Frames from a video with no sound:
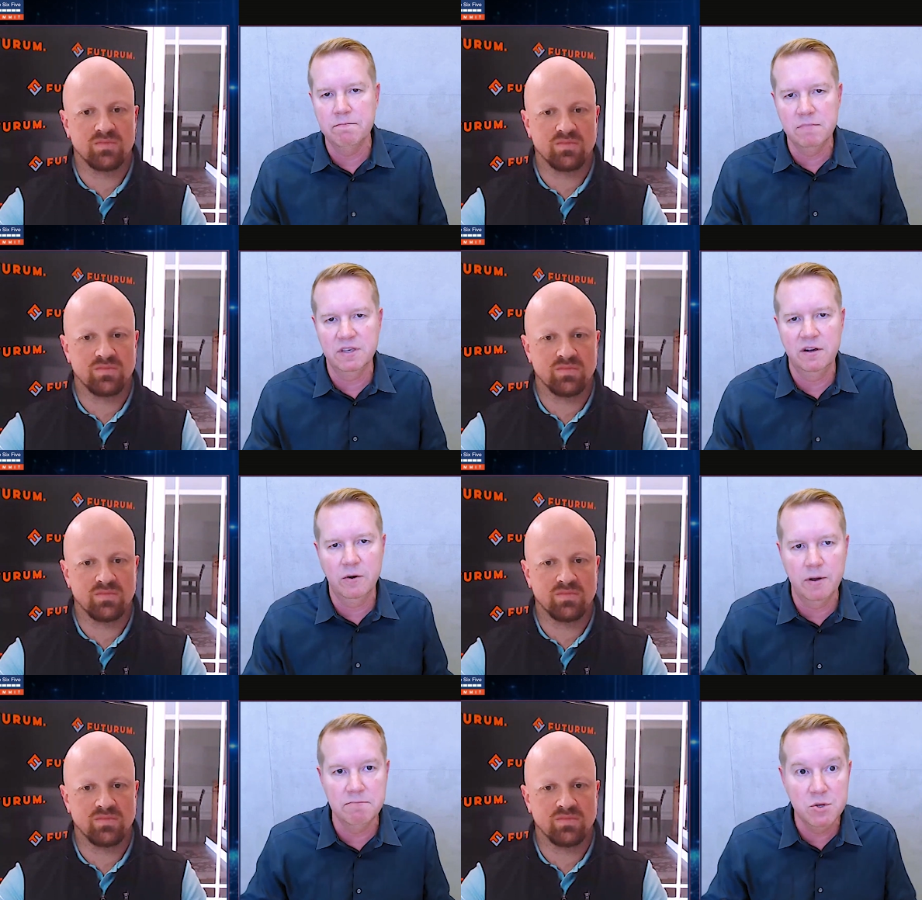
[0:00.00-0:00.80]
Speaker 1: you
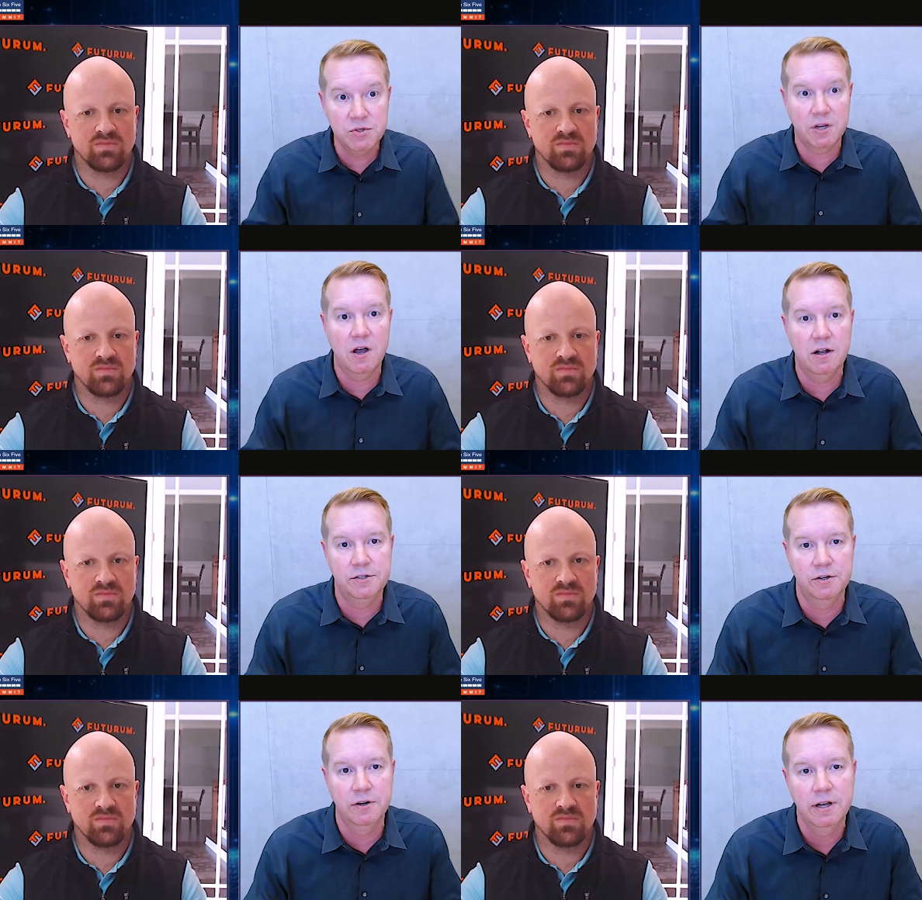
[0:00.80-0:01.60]
know a music
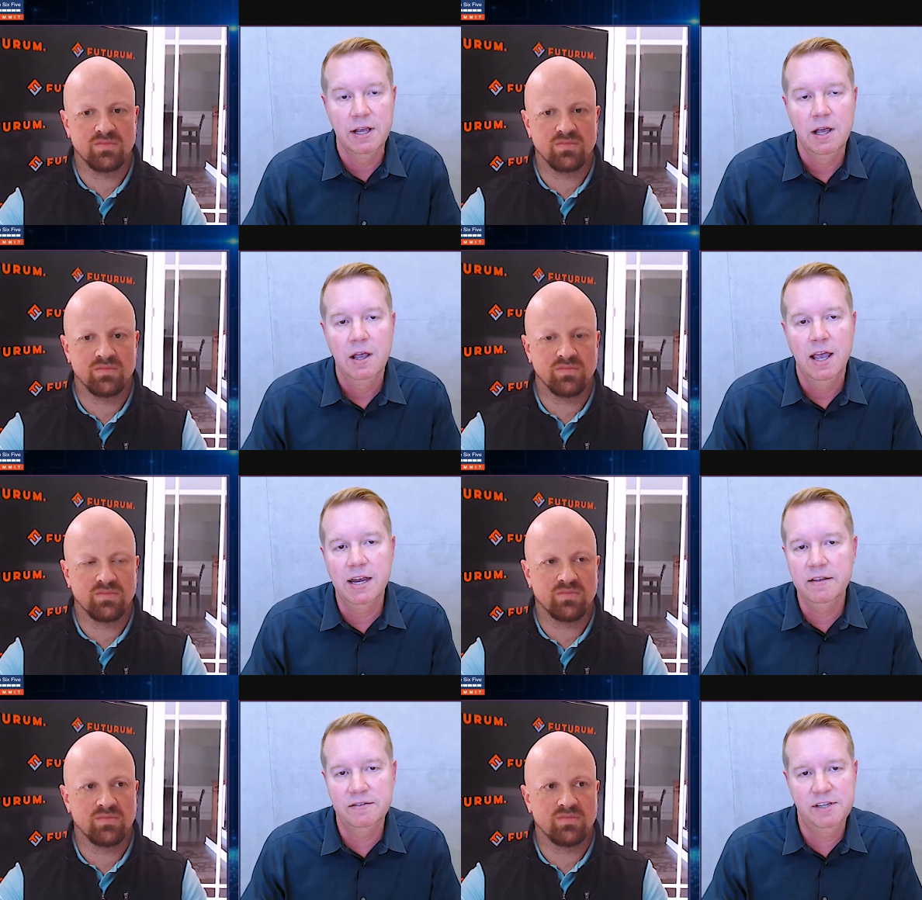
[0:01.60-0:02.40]
concert and
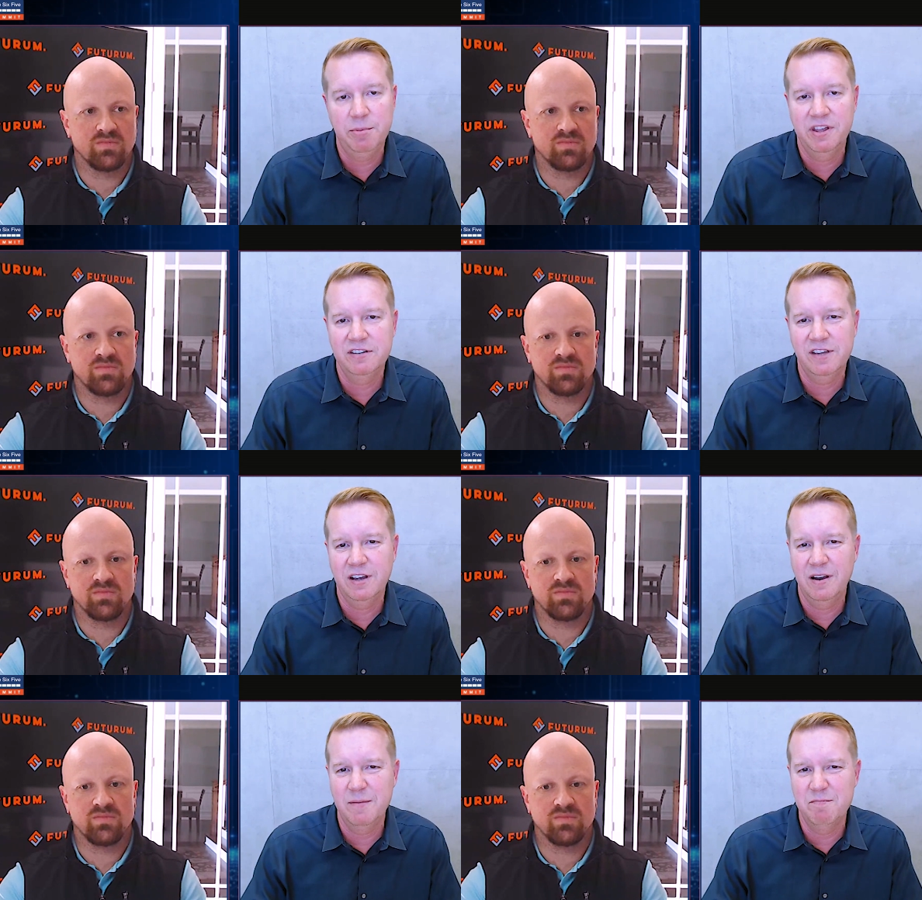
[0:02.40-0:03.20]
it, simple things like
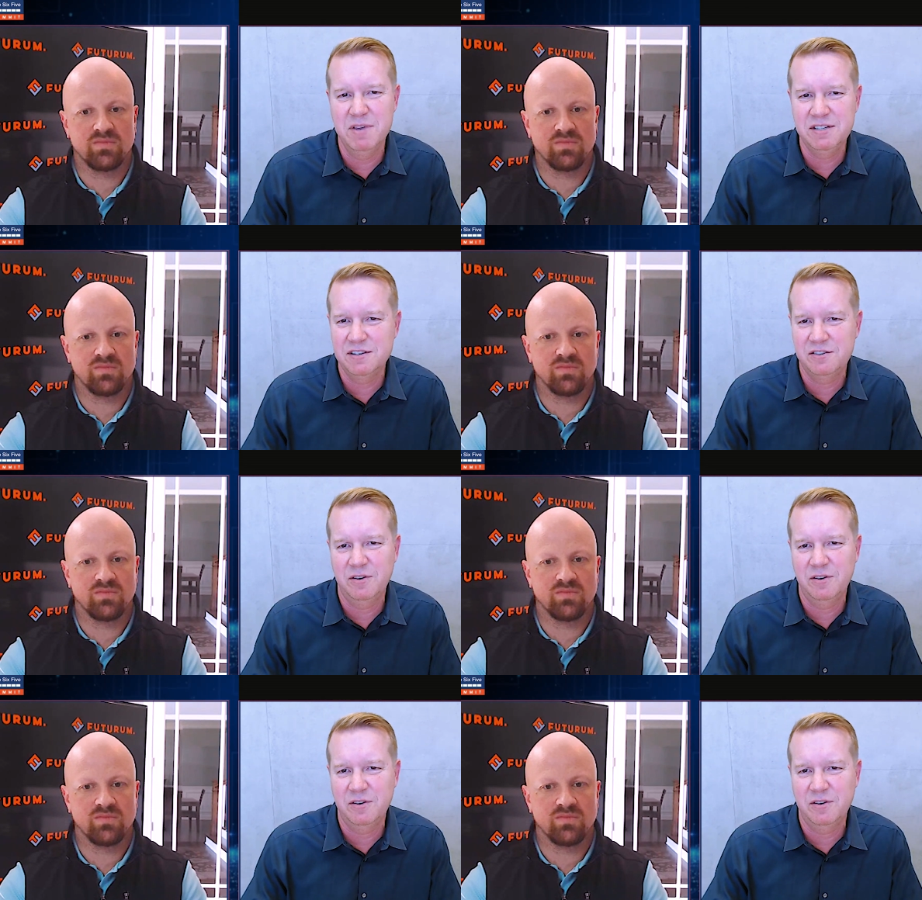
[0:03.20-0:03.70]
a business